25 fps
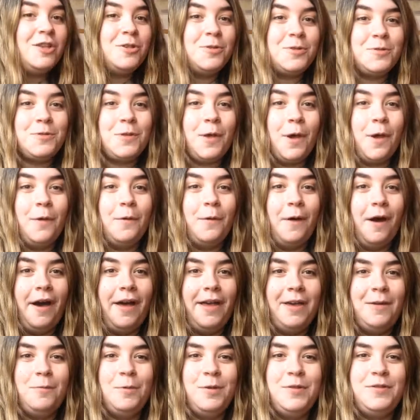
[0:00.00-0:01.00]
So
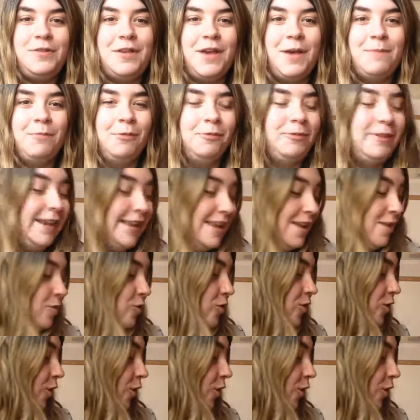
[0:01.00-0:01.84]
I was really in